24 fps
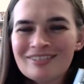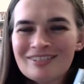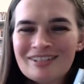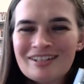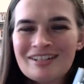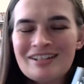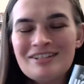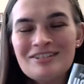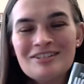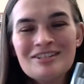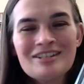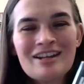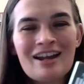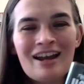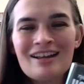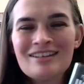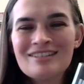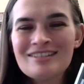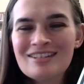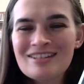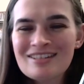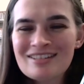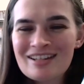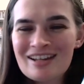he just
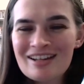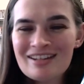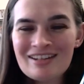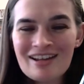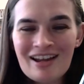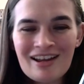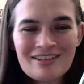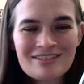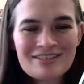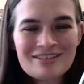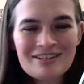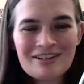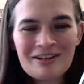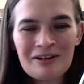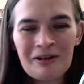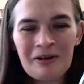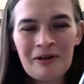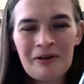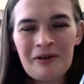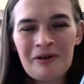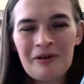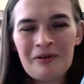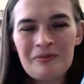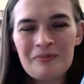has to say yes.
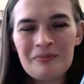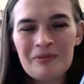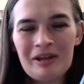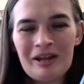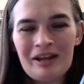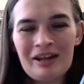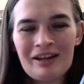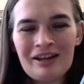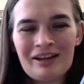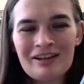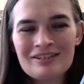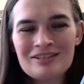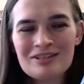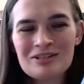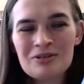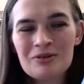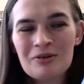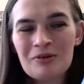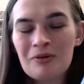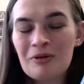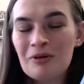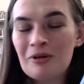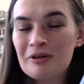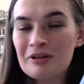And
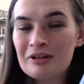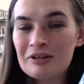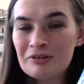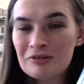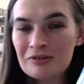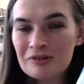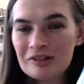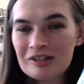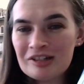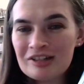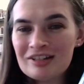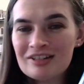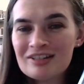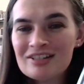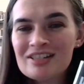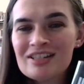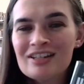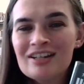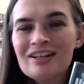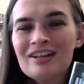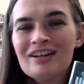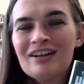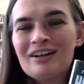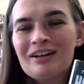so Hoodie agrees,
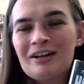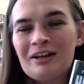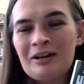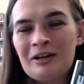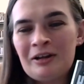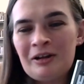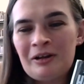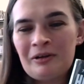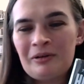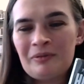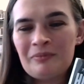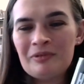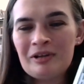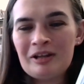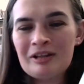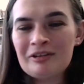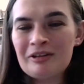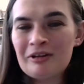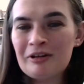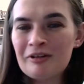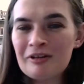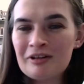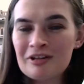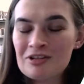and
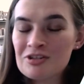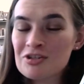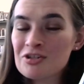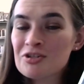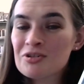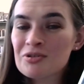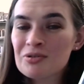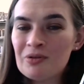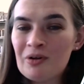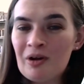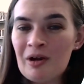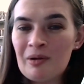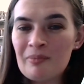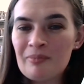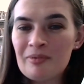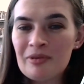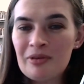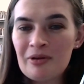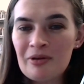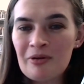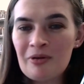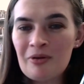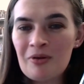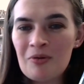they're going to scrub
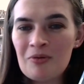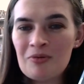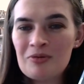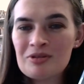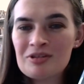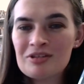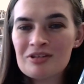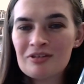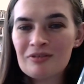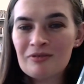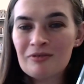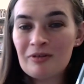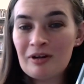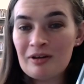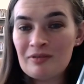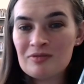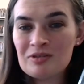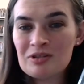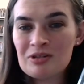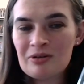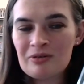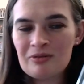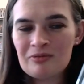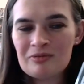those
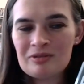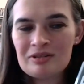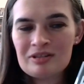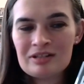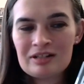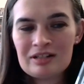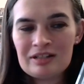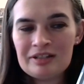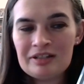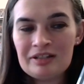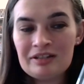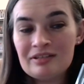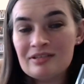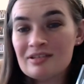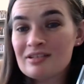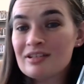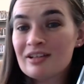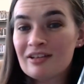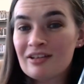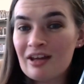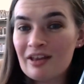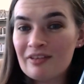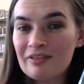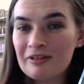gravestones clean
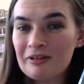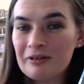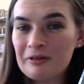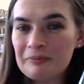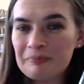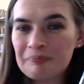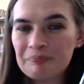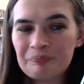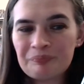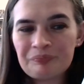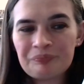together.